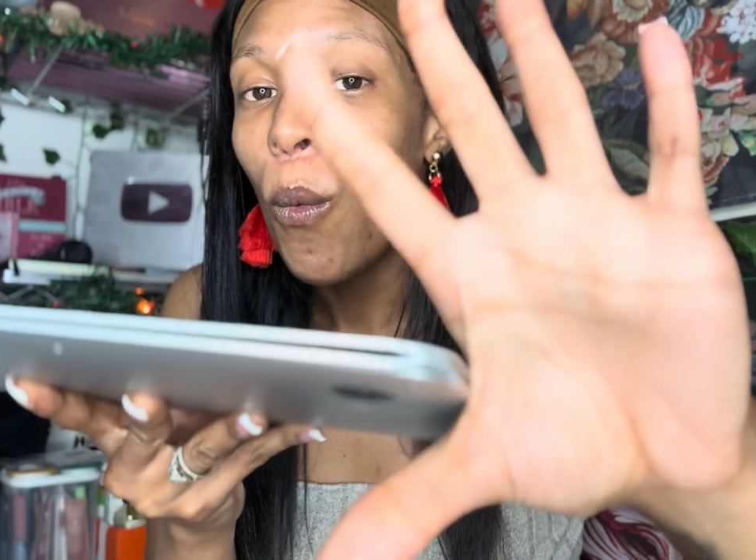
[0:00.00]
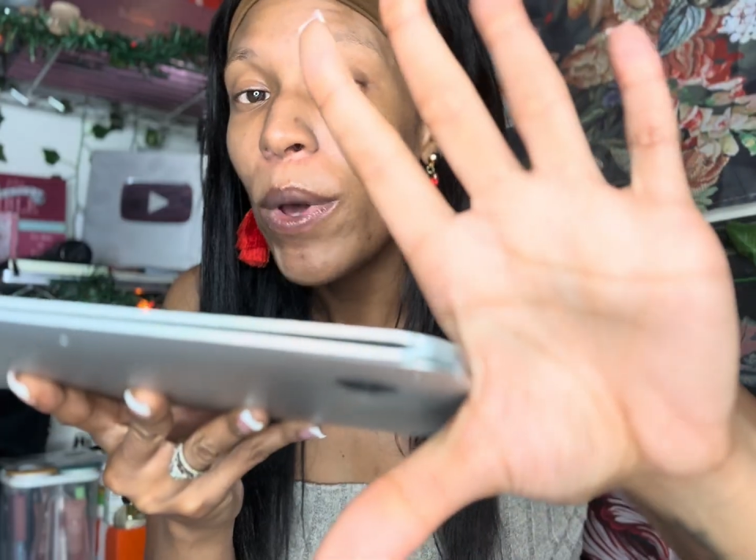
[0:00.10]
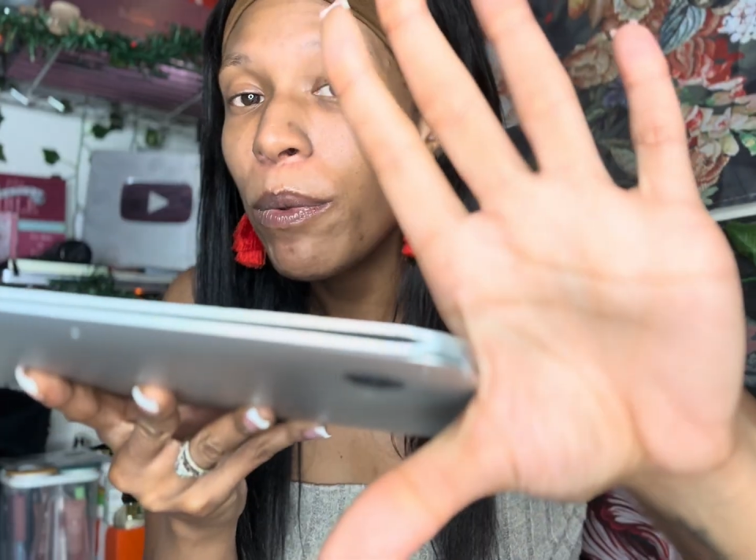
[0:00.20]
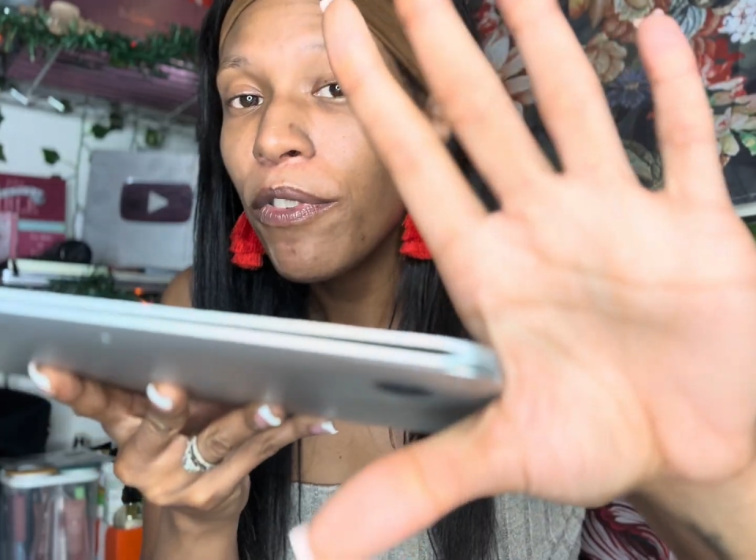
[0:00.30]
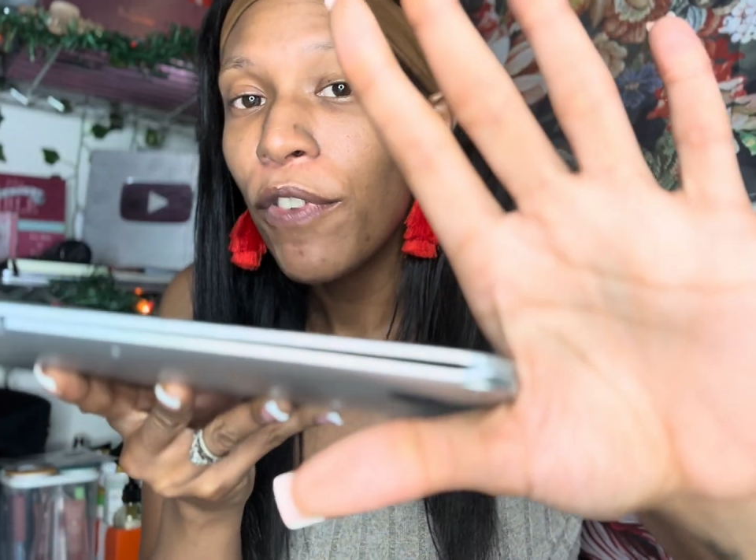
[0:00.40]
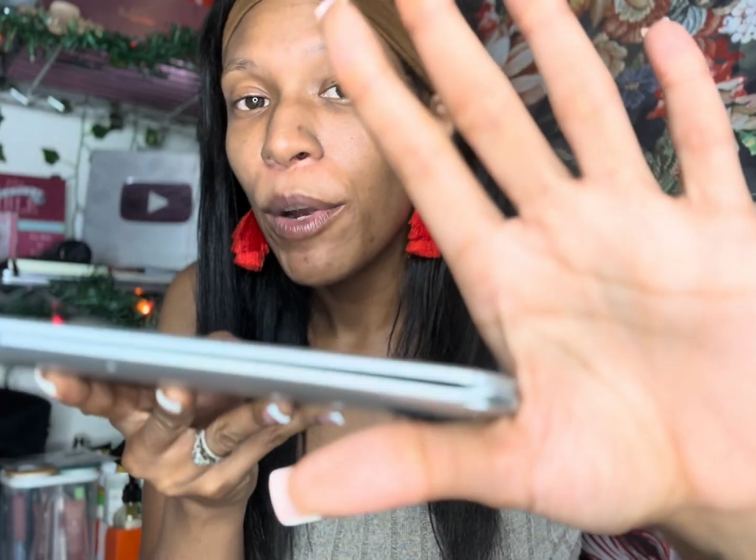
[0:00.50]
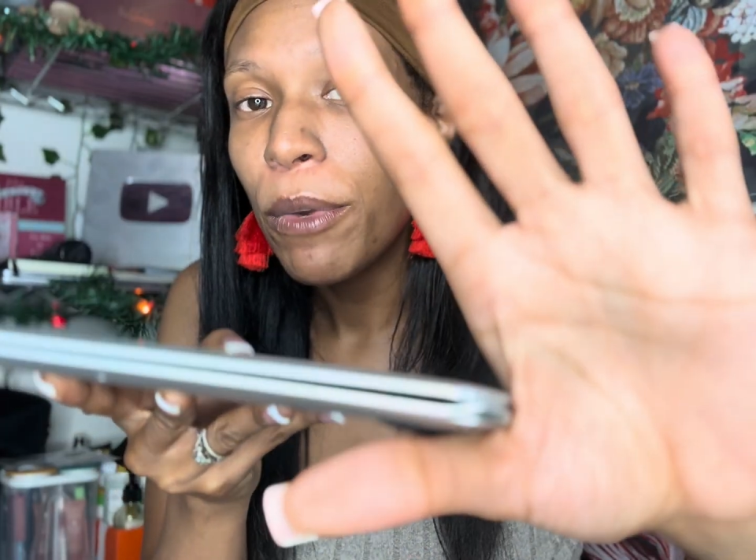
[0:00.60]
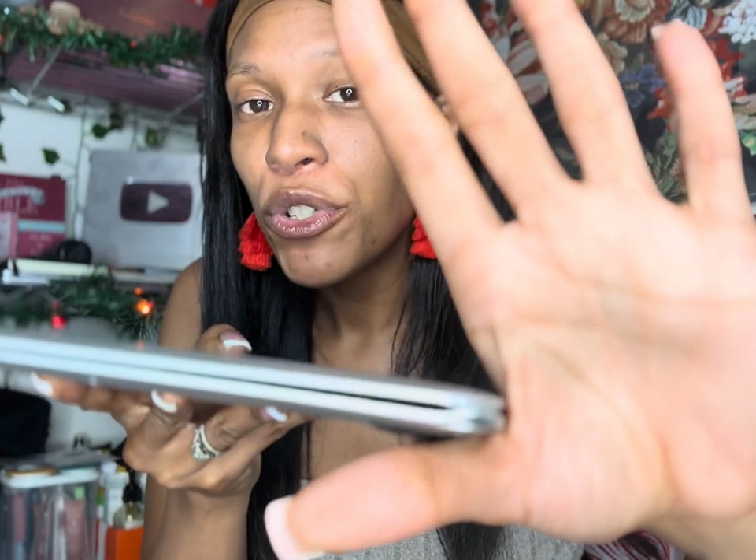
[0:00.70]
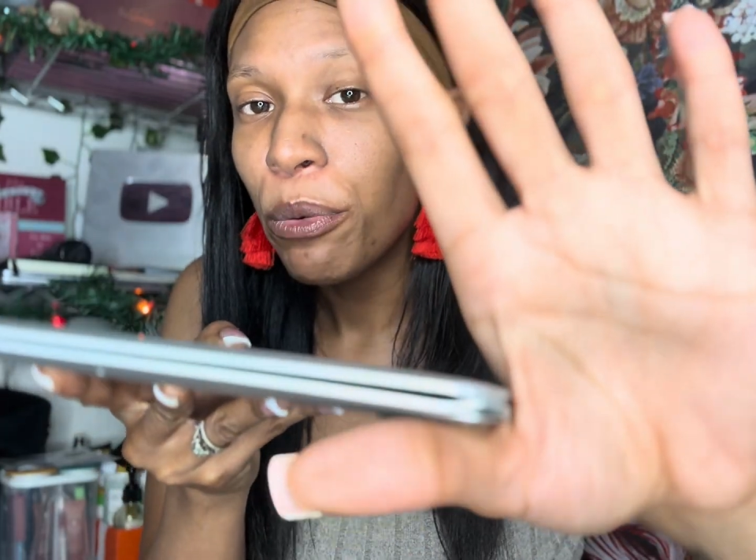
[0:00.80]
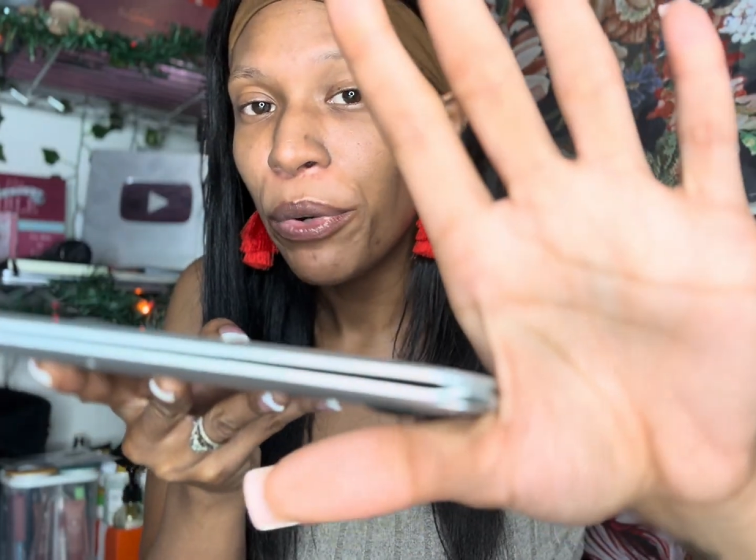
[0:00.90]
with
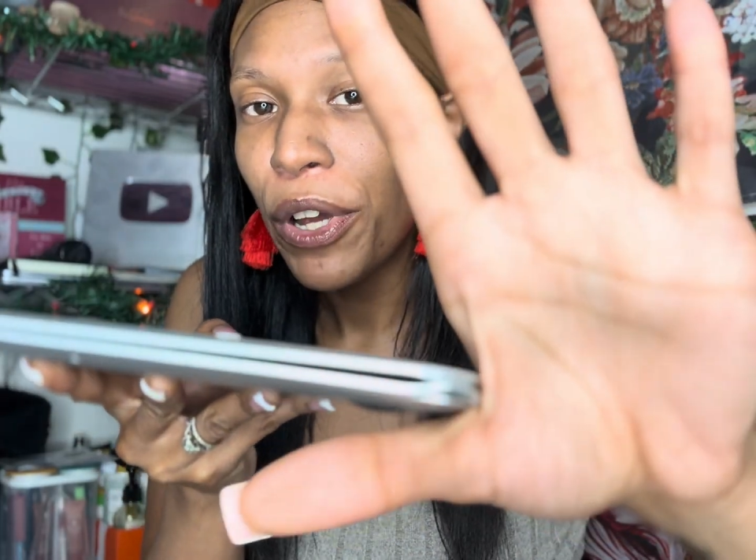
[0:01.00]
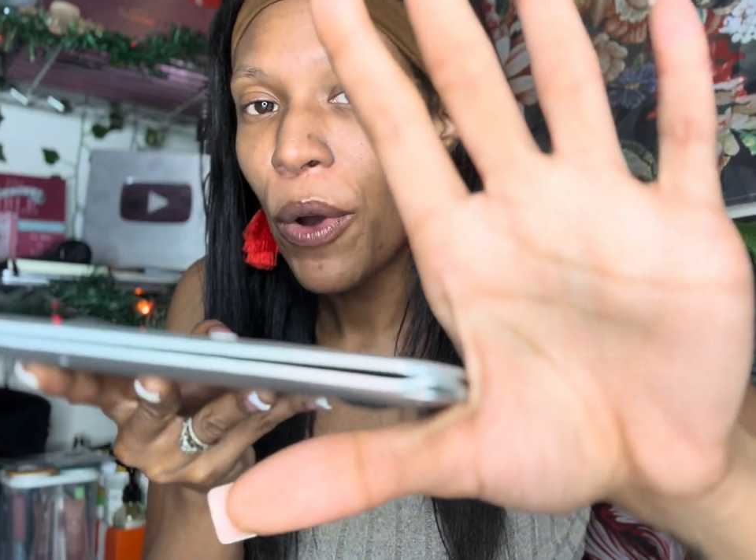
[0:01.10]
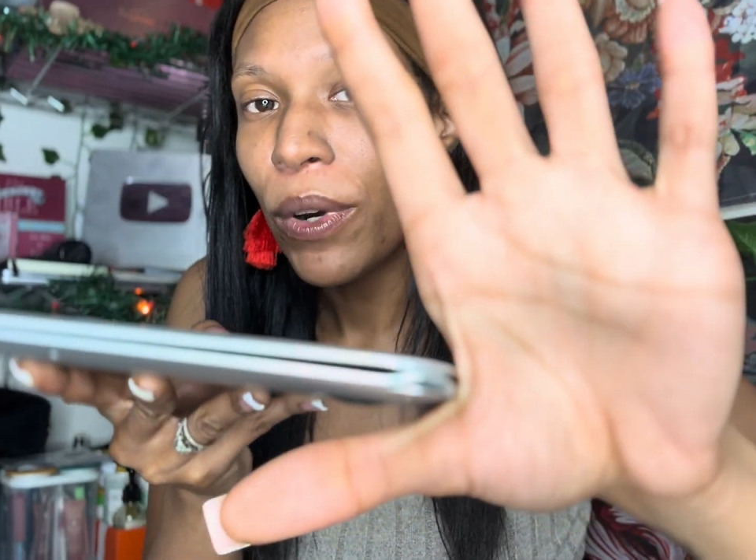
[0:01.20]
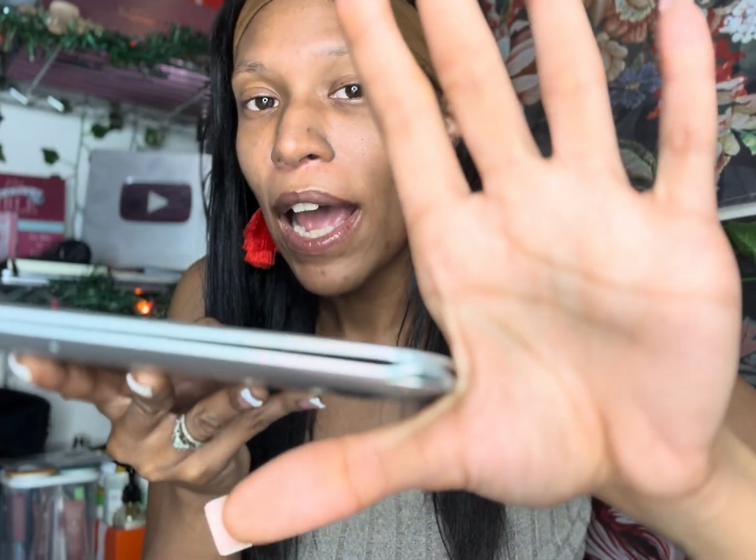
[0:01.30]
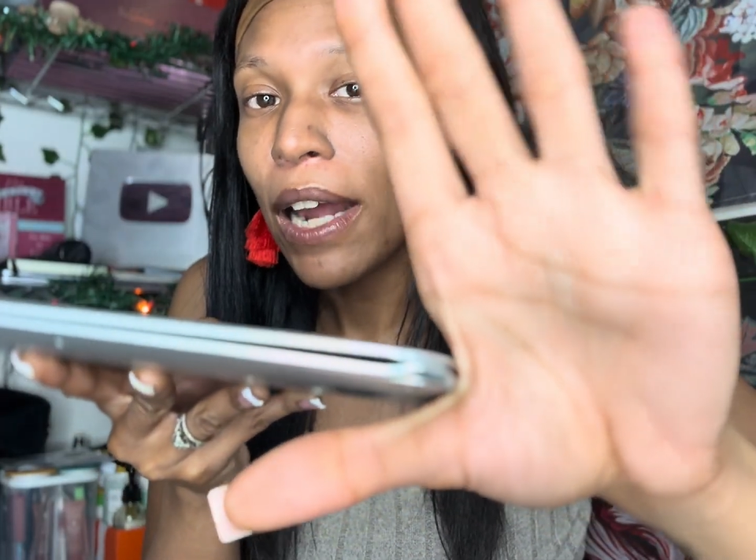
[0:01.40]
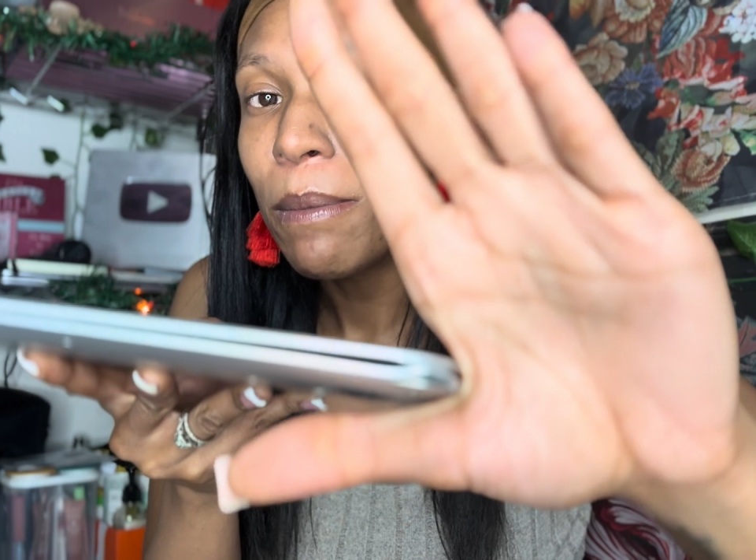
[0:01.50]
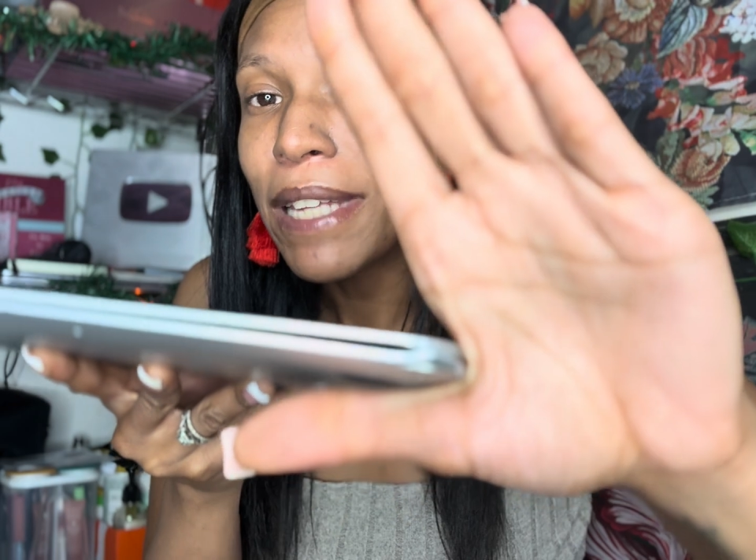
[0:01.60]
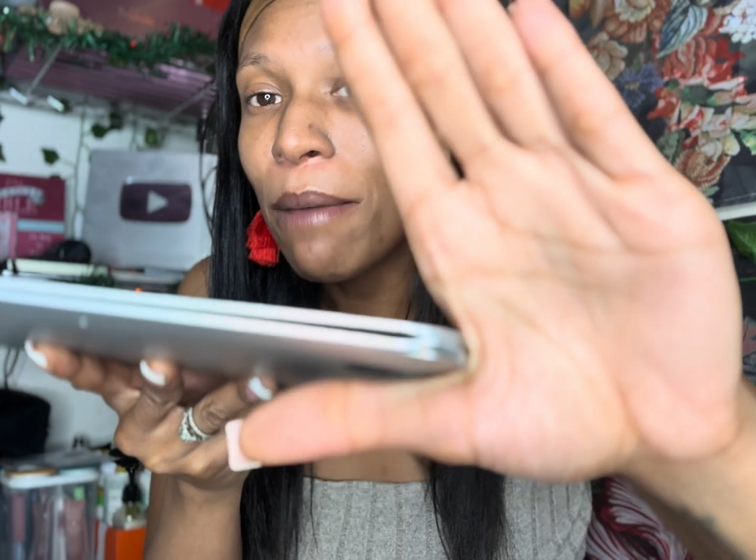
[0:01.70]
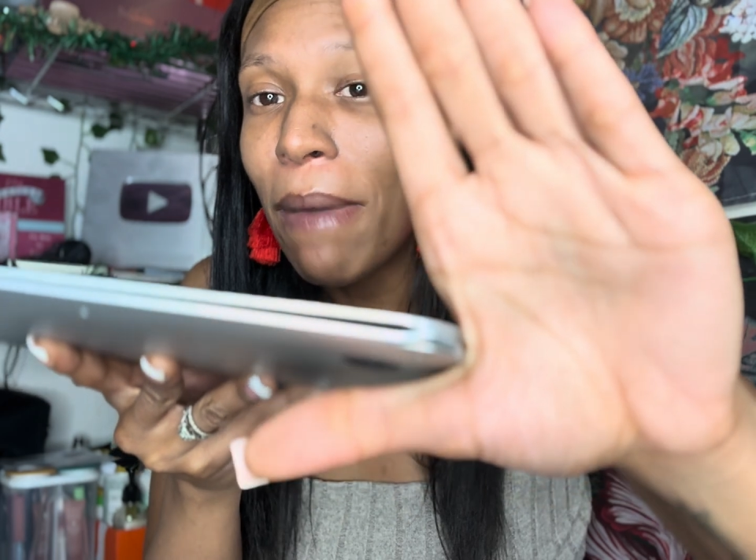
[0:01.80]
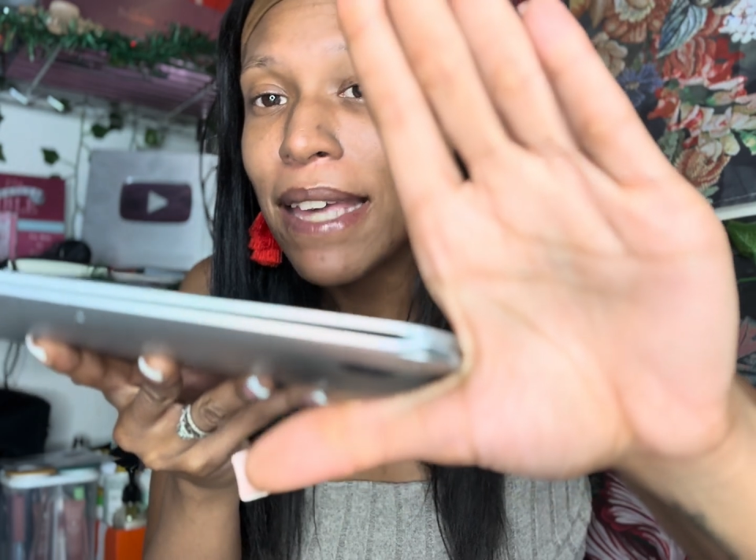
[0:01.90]
refurbished or pre-owned
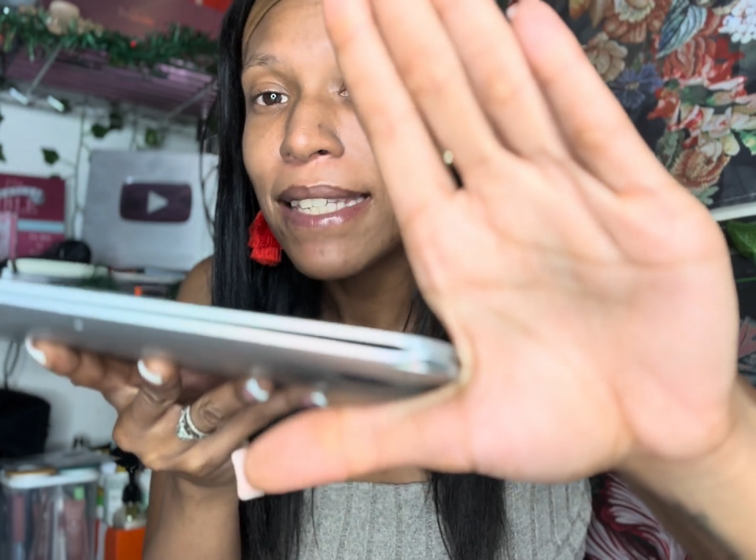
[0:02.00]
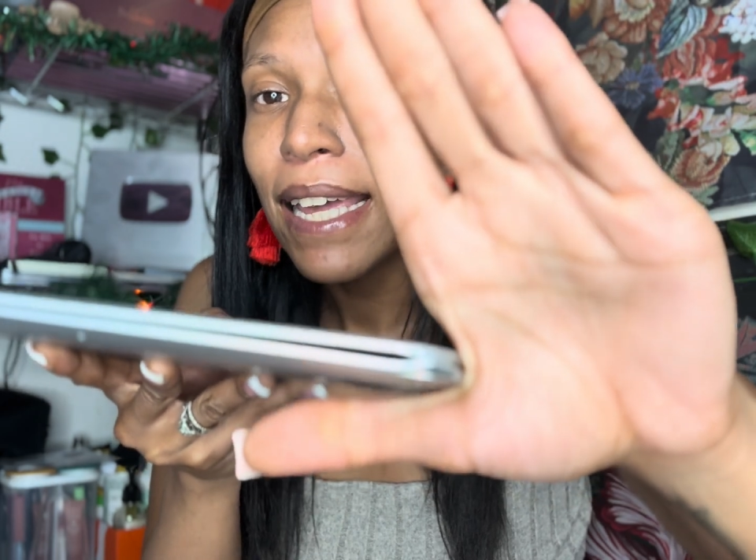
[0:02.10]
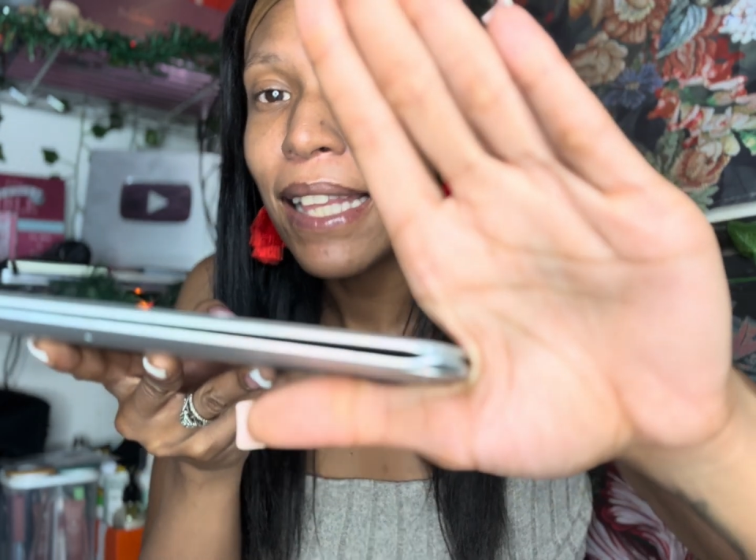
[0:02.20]
items, it may say